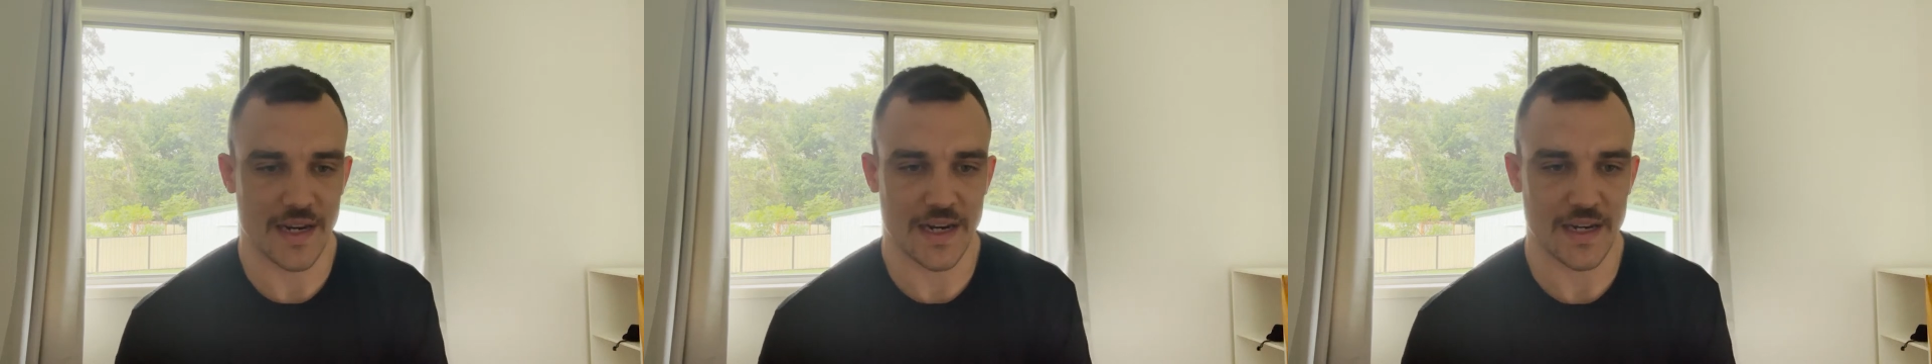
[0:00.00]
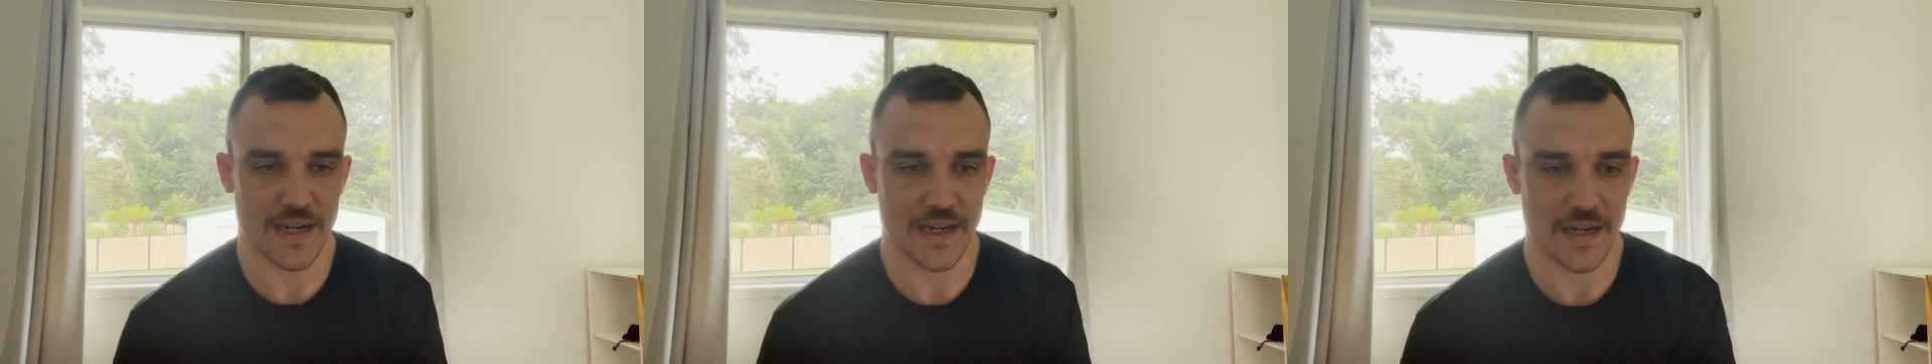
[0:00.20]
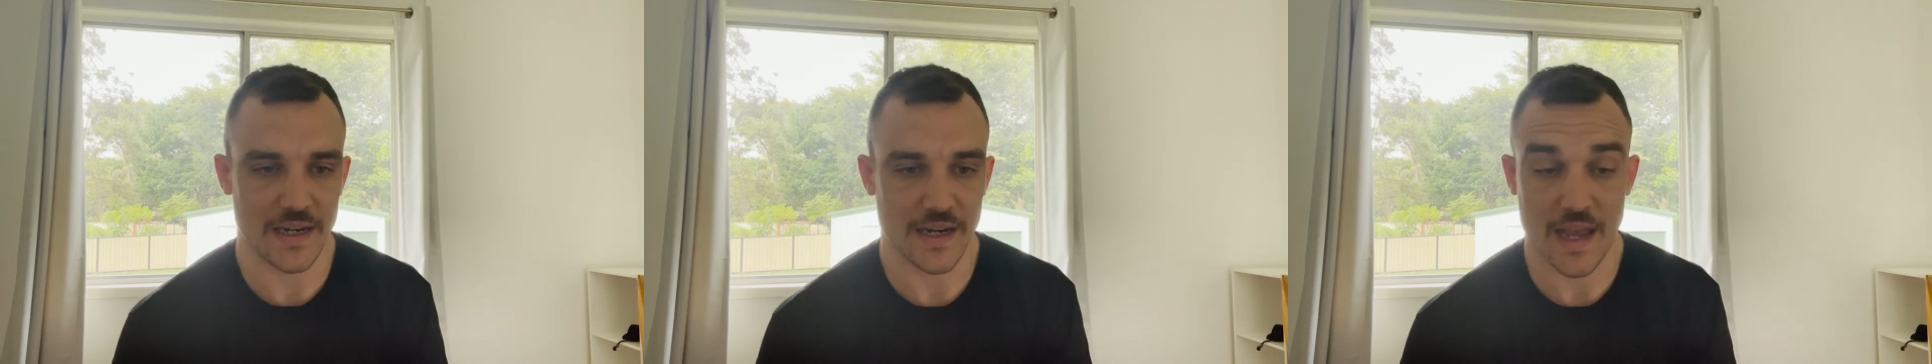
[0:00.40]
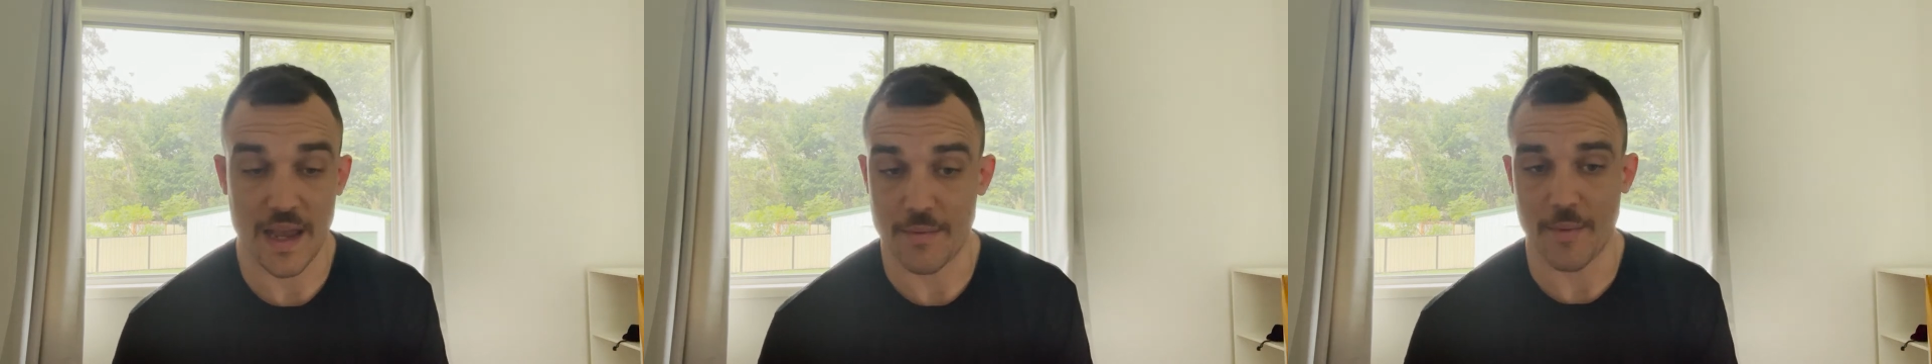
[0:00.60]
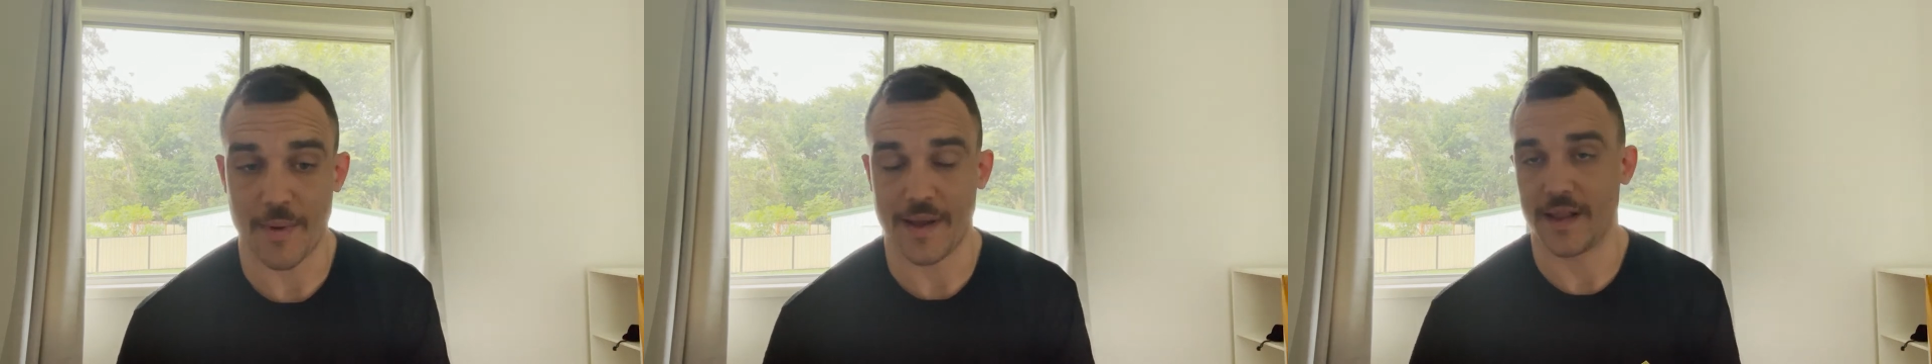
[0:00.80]
in
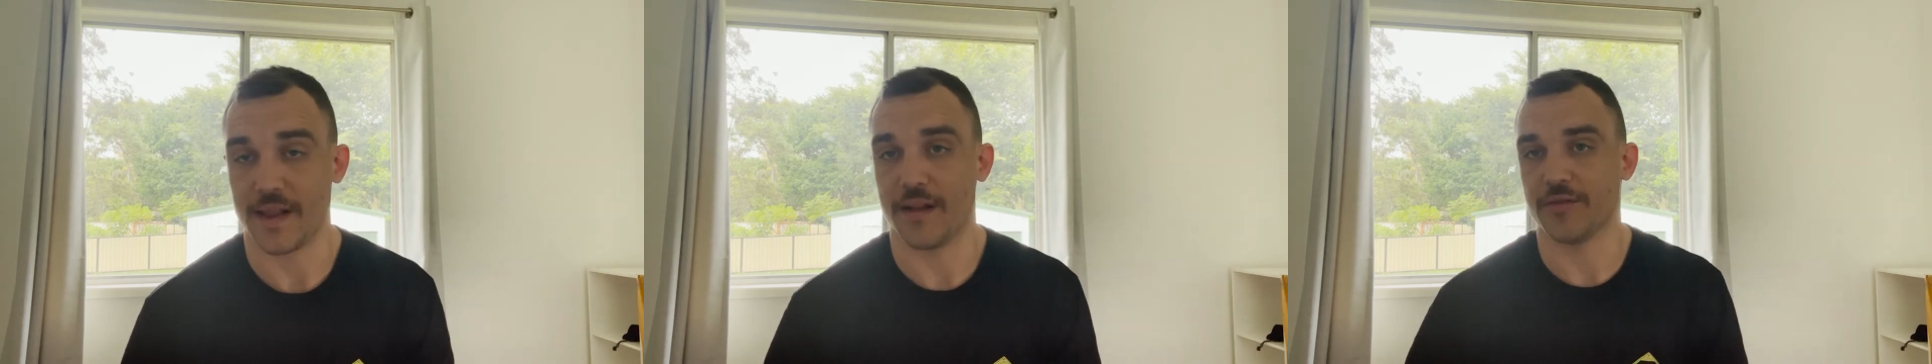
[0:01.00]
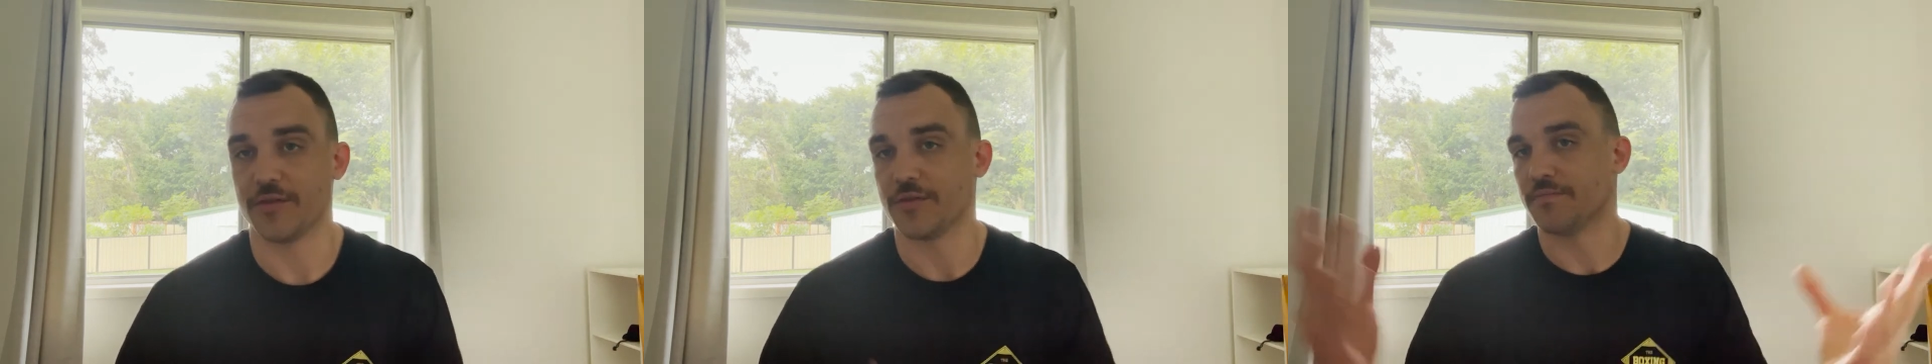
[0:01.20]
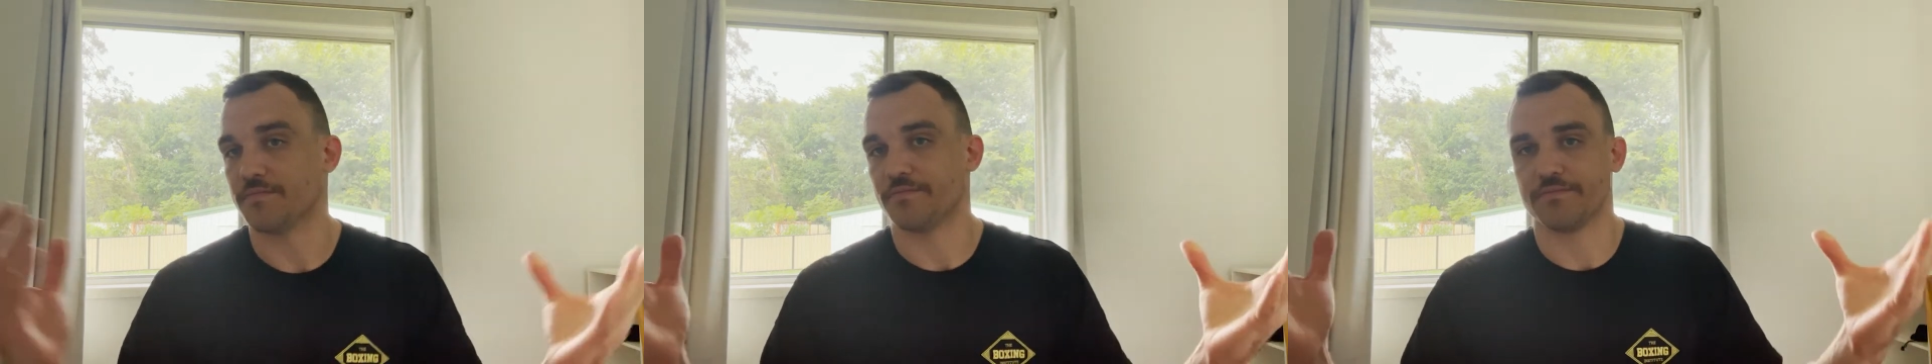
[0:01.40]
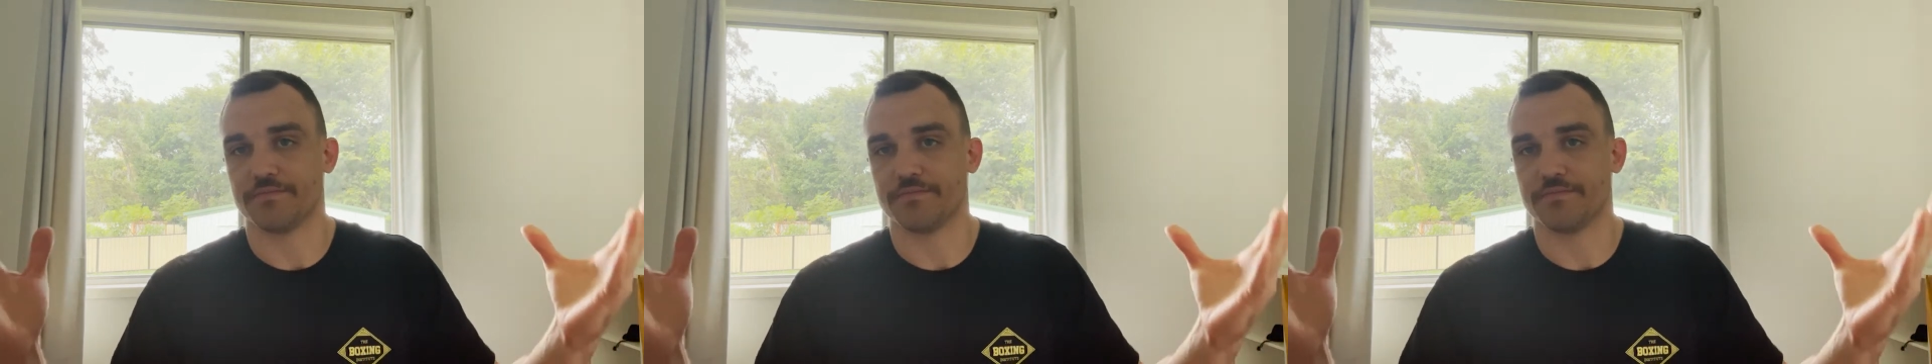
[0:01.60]
MMA gloves?